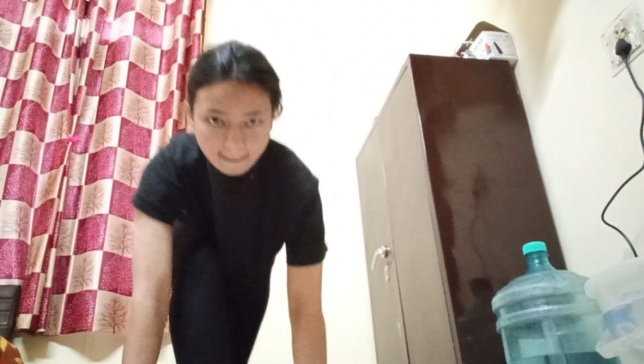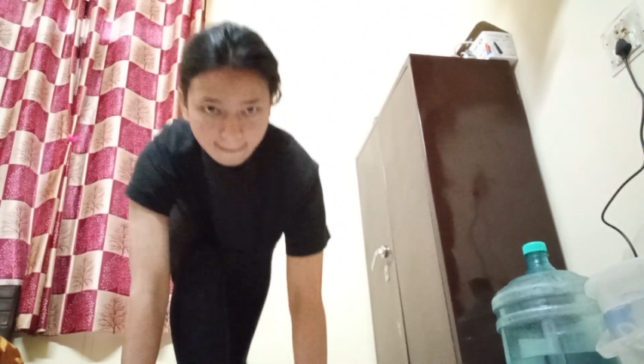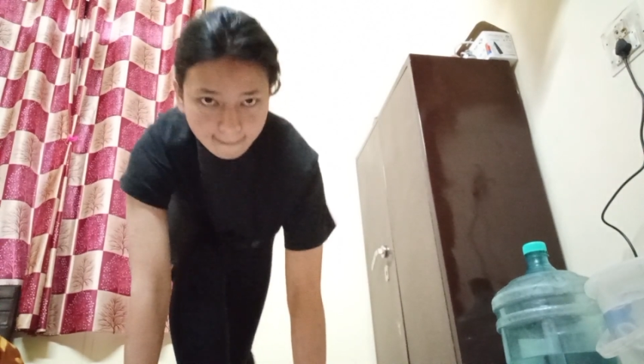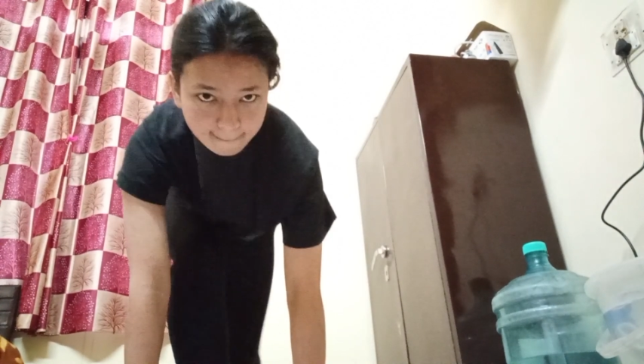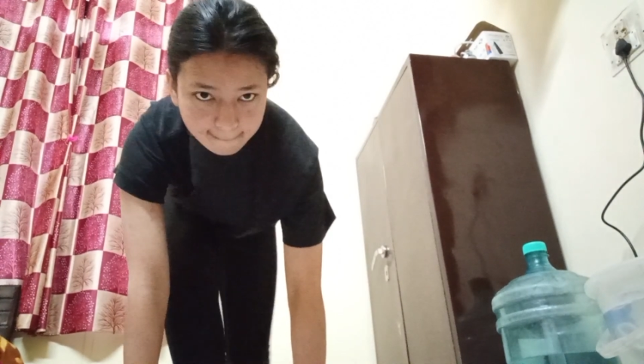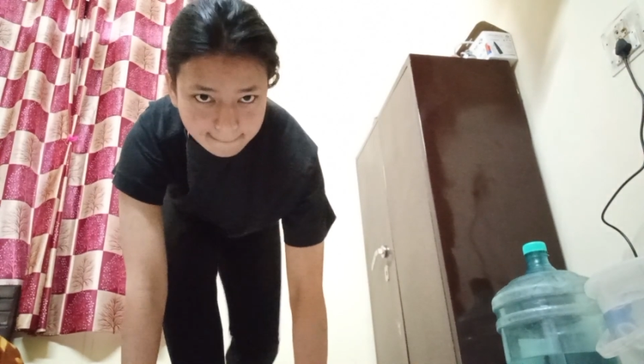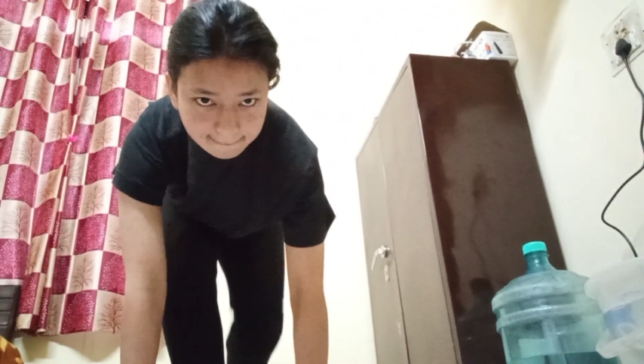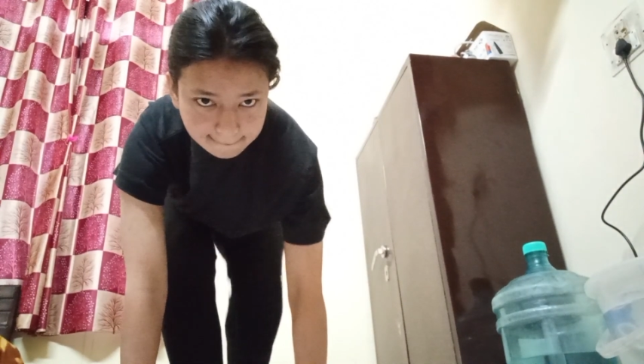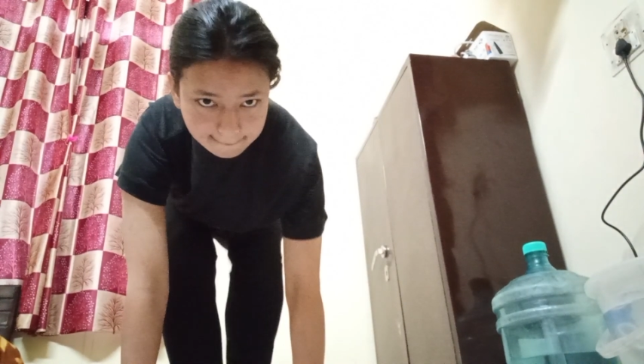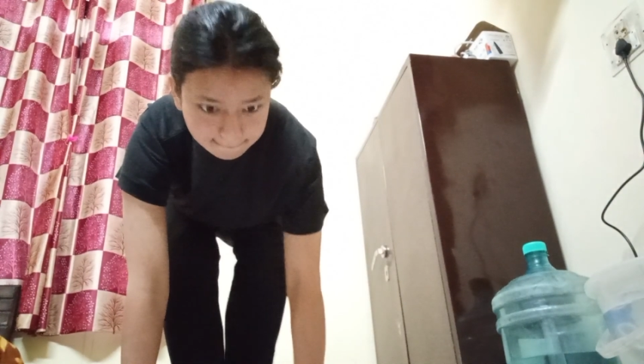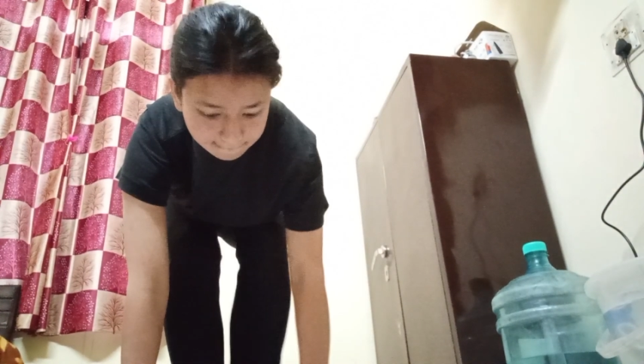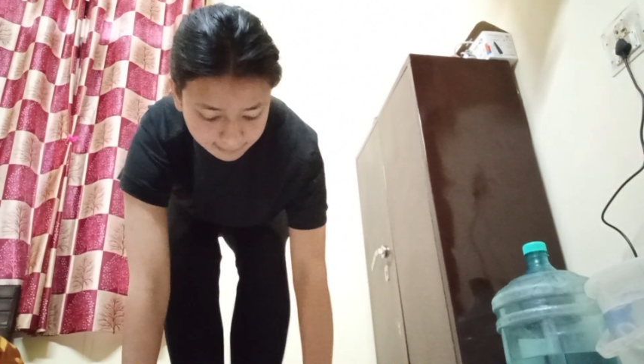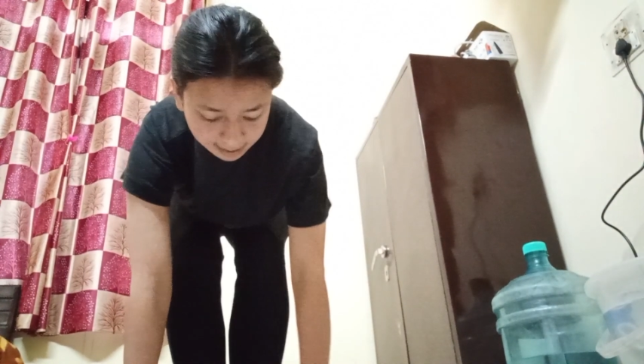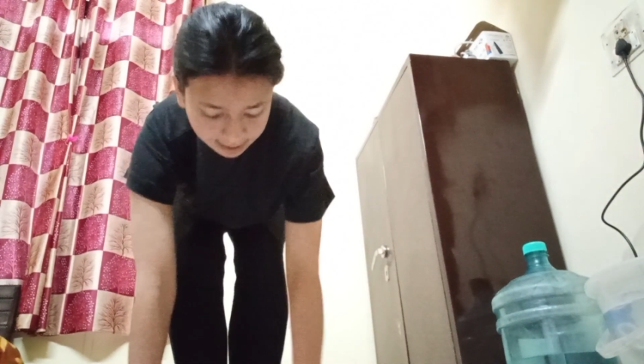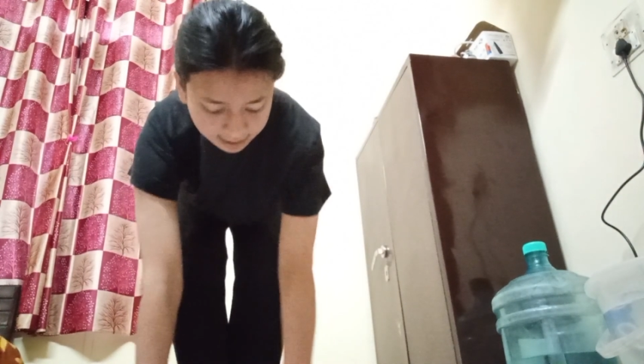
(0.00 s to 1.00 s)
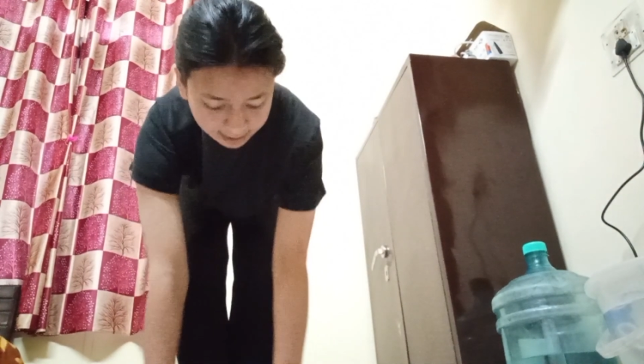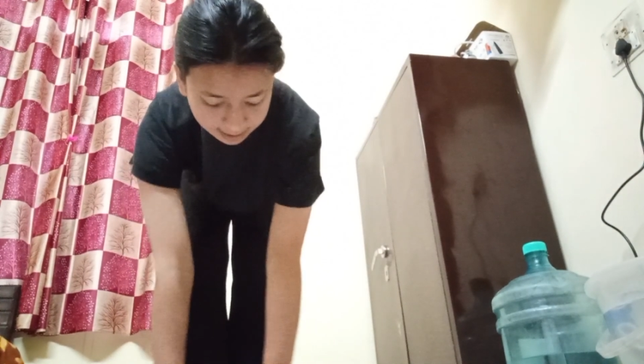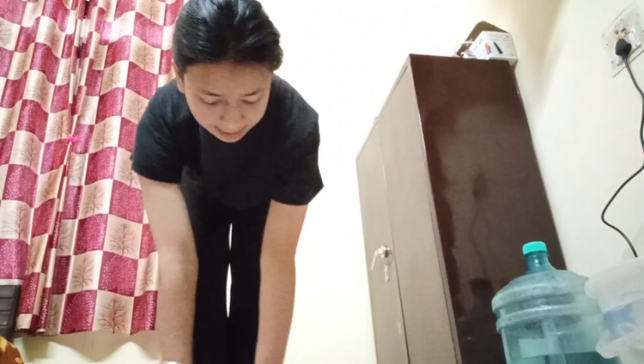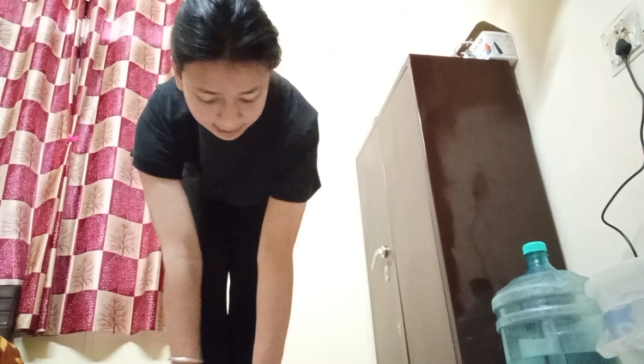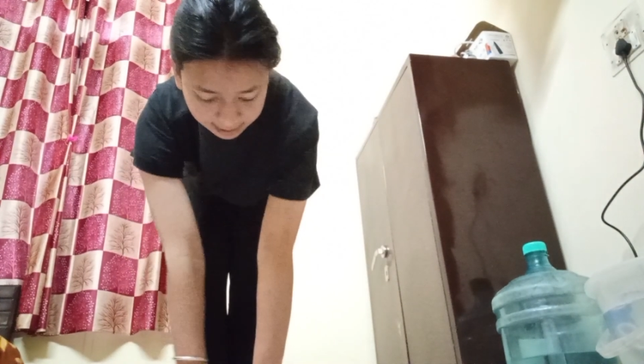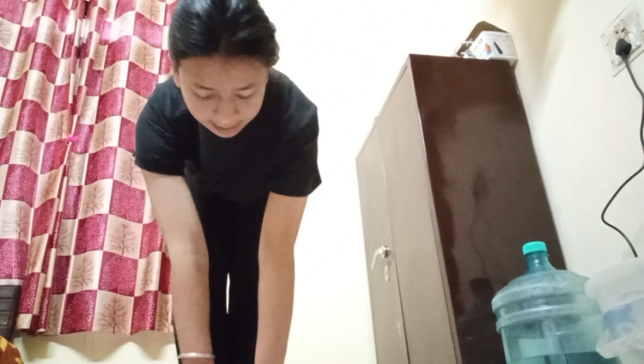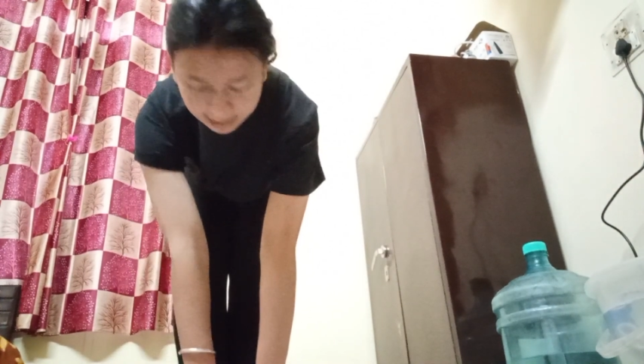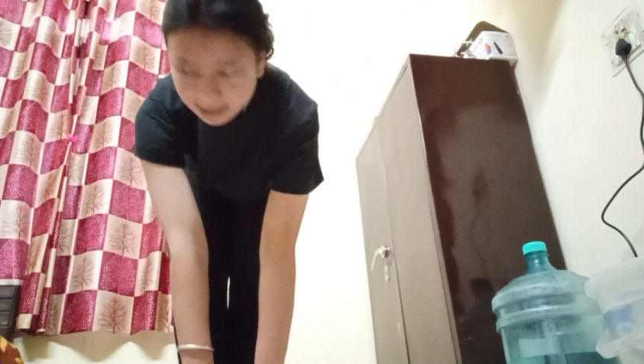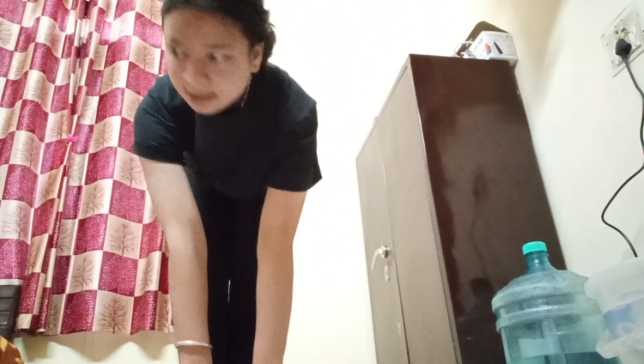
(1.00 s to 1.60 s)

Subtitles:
So, this is not the first